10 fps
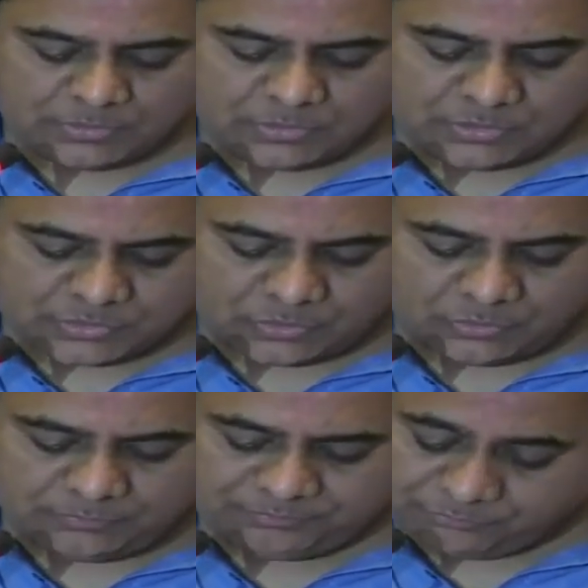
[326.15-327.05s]

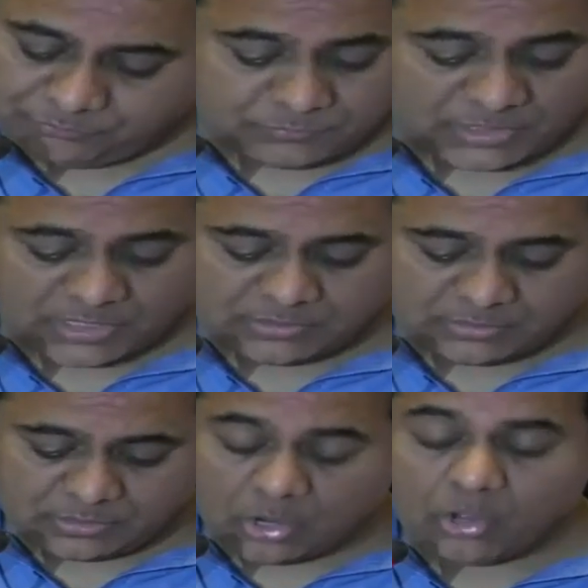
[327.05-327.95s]
So again,
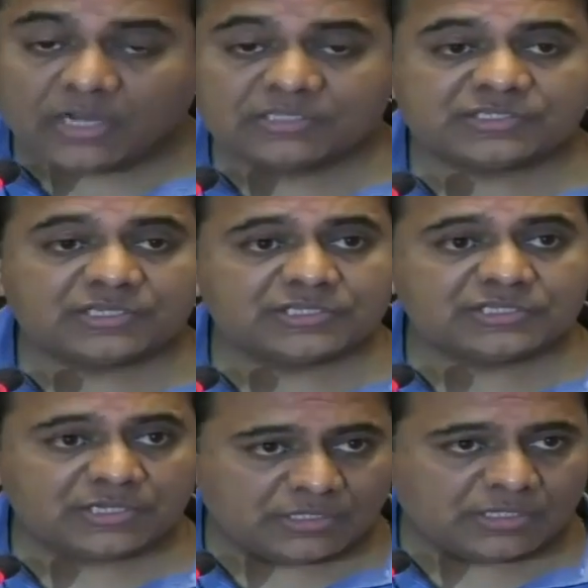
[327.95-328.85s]
all other cities in
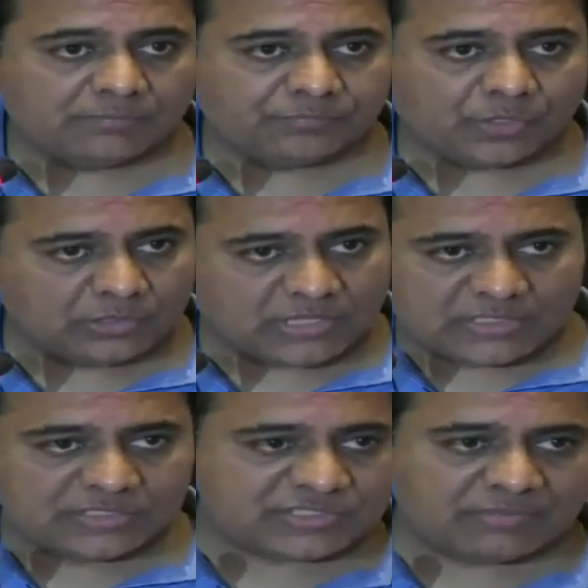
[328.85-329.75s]
India, all the other
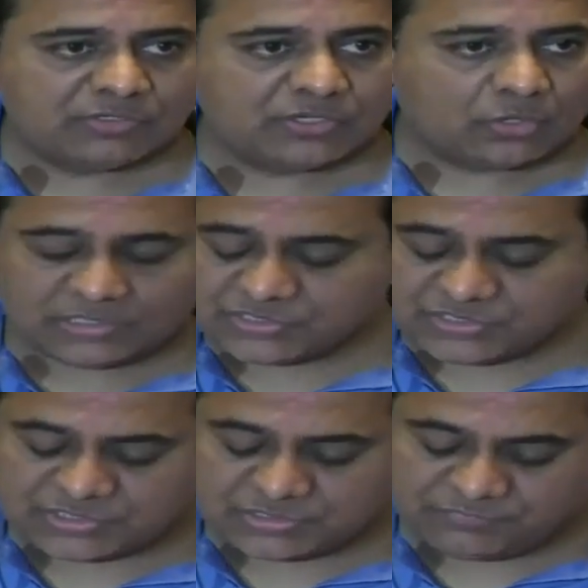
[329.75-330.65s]
seven or other
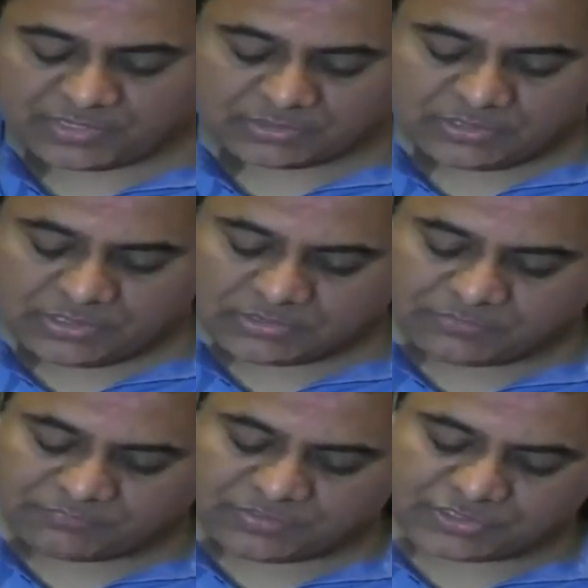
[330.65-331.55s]
six, in fact, that are
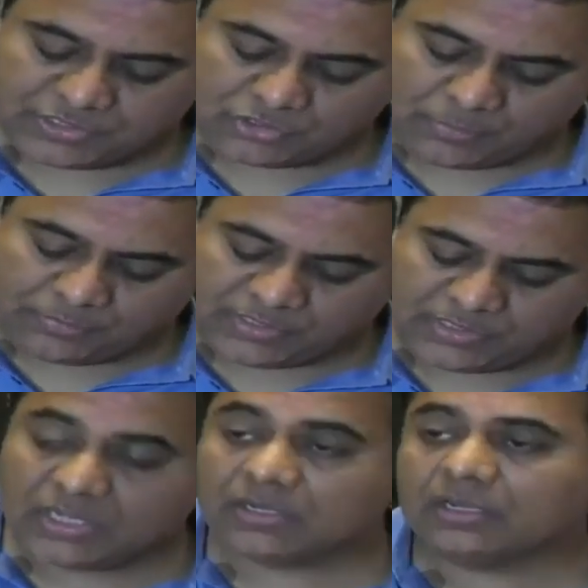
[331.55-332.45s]
featured in top 20
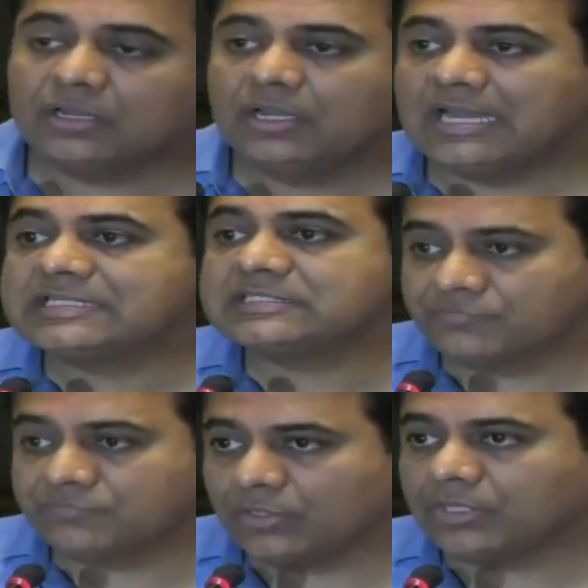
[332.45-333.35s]
are less than
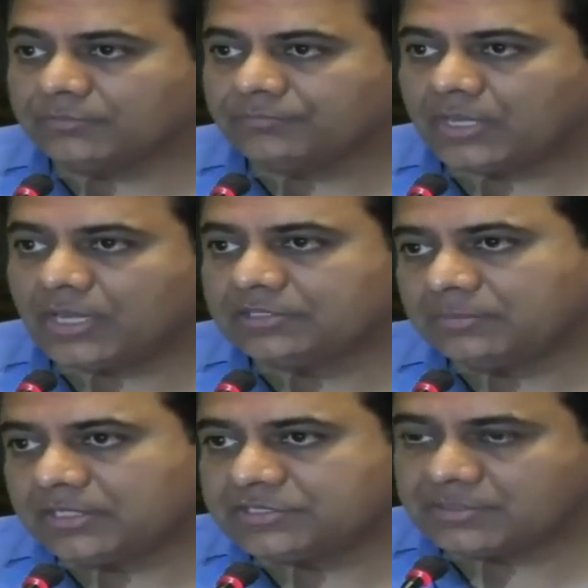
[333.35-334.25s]
40. And
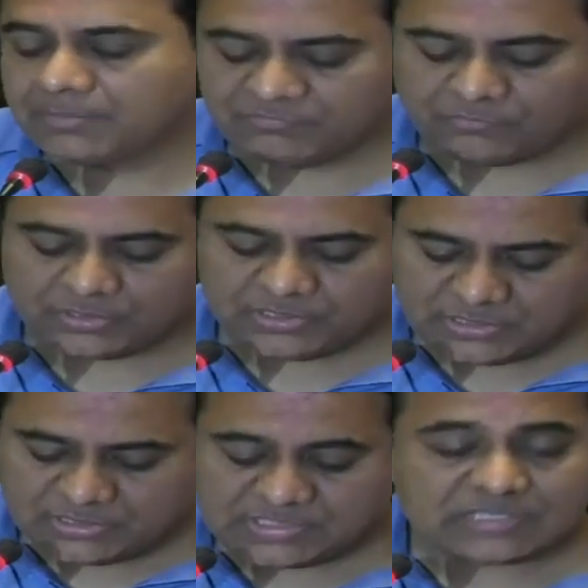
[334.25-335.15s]
Hyderabad is above 40.
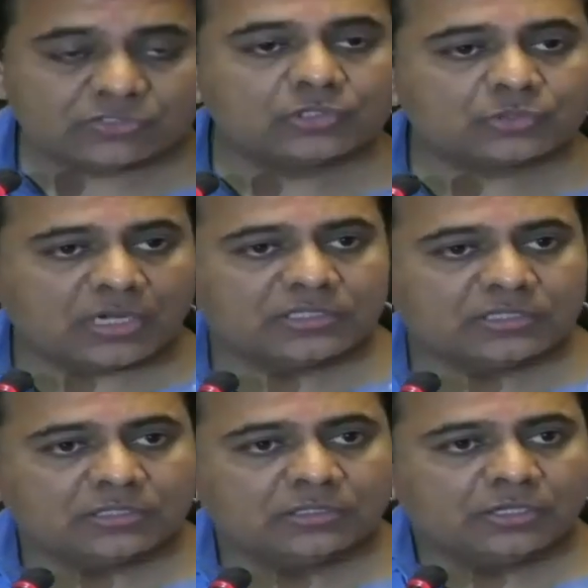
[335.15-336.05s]
That's also another
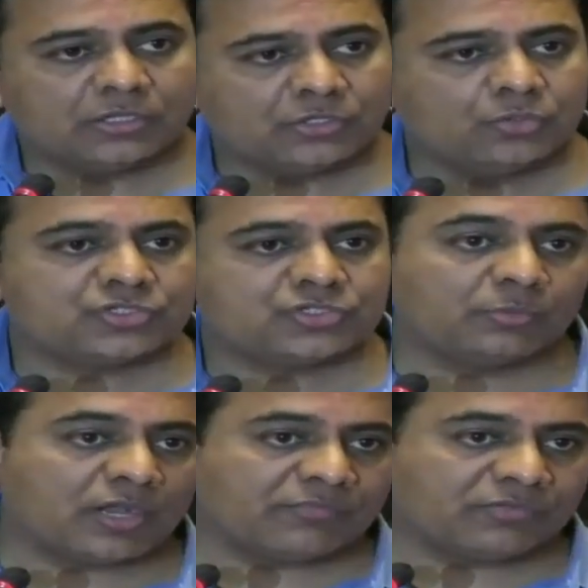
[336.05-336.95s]
huge
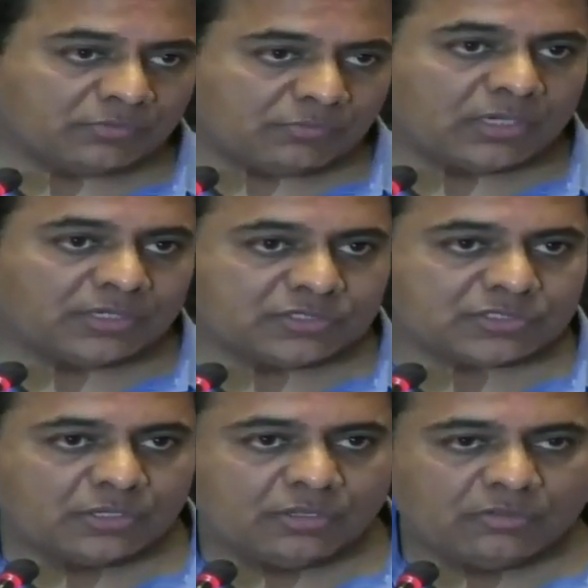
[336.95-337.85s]
demographic advantage
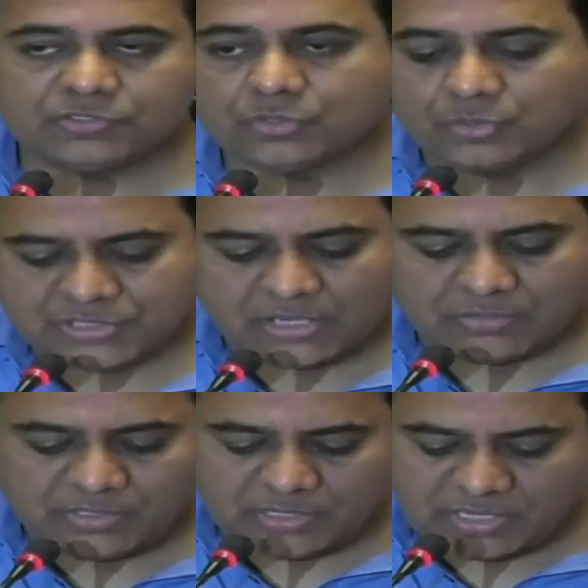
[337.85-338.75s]
which goes our way.
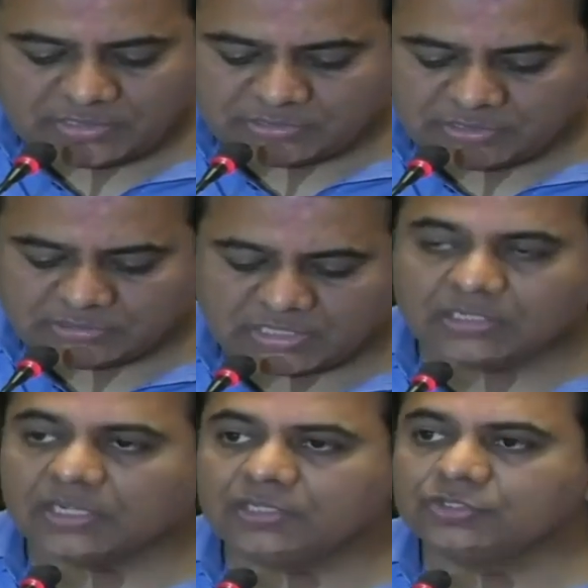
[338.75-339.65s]
And I think that will
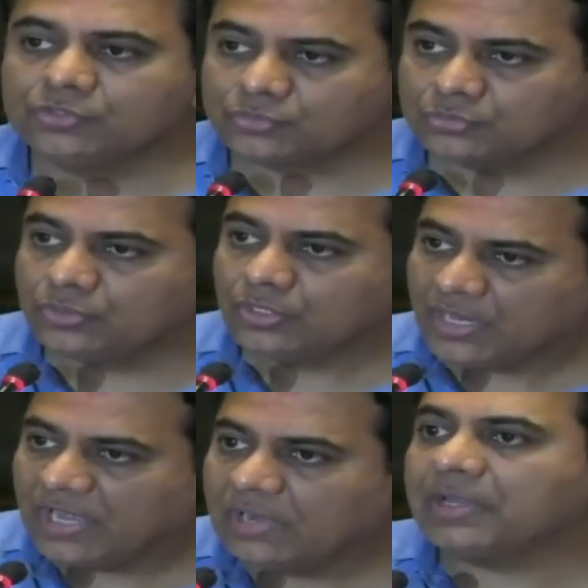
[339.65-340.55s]
continue to
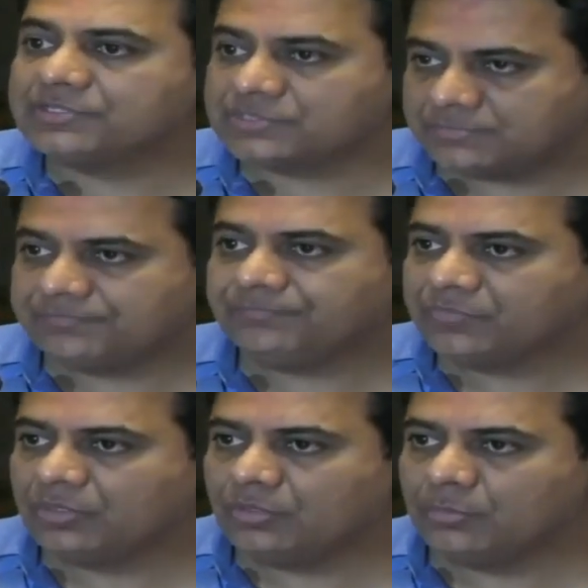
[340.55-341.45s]
help us, you
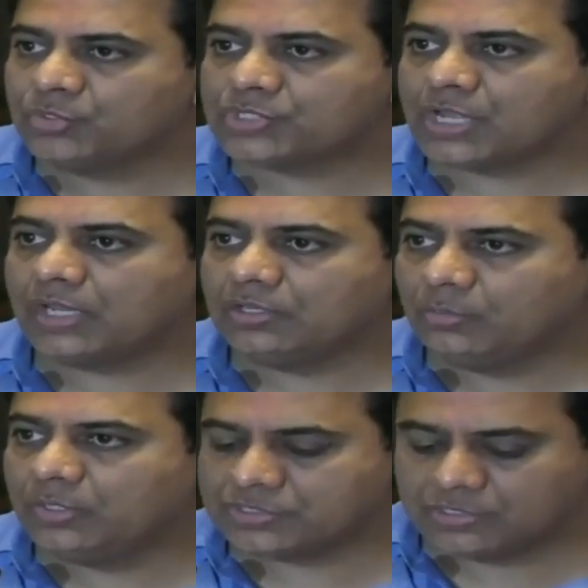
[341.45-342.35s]
know, push our
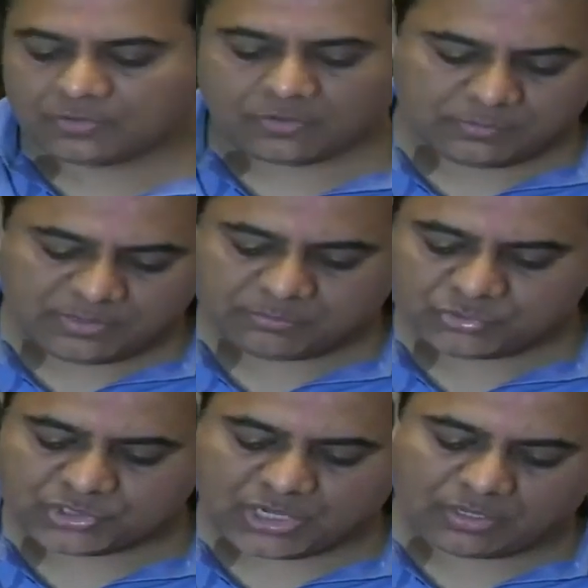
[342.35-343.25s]
innovation economy, push
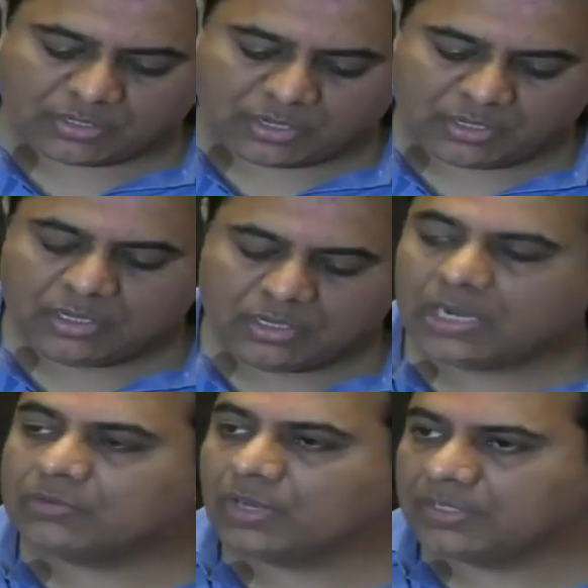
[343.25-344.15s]
our
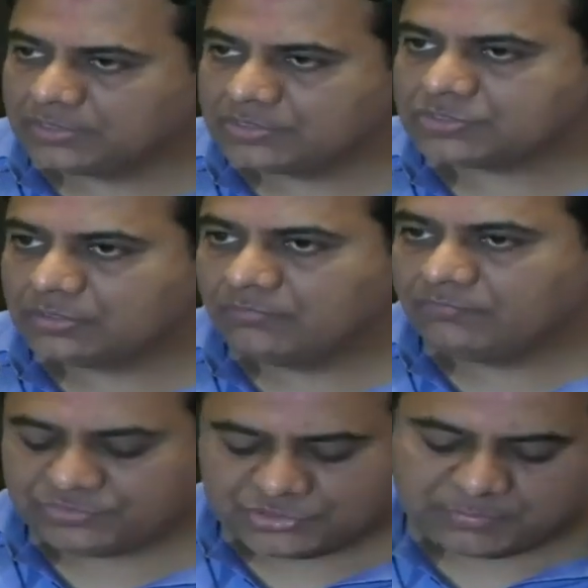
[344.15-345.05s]
advantage with
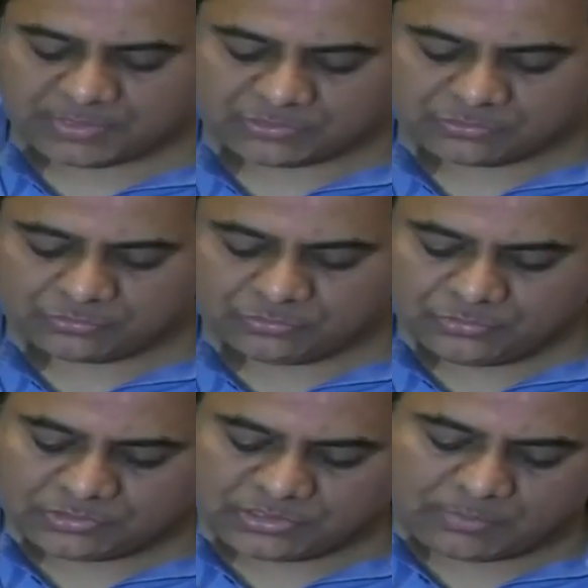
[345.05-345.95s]
respect to
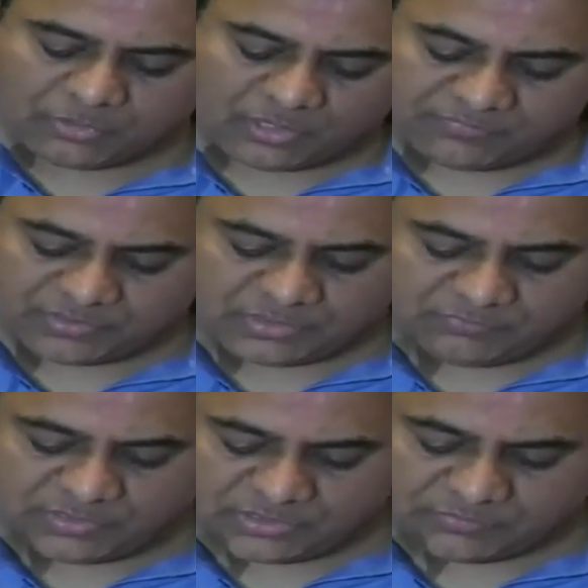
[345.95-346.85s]
the demographic
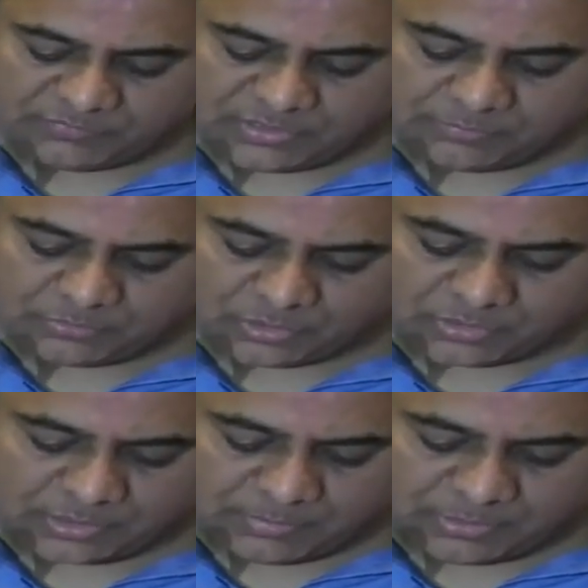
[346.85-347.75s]
dividend that we keep talking
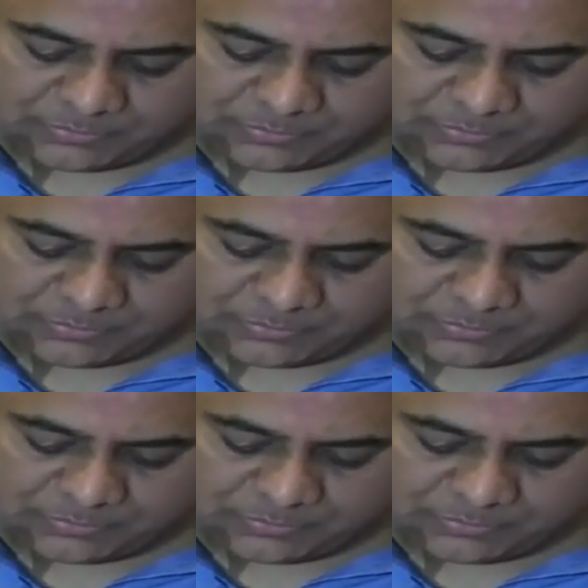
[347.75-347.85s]
about.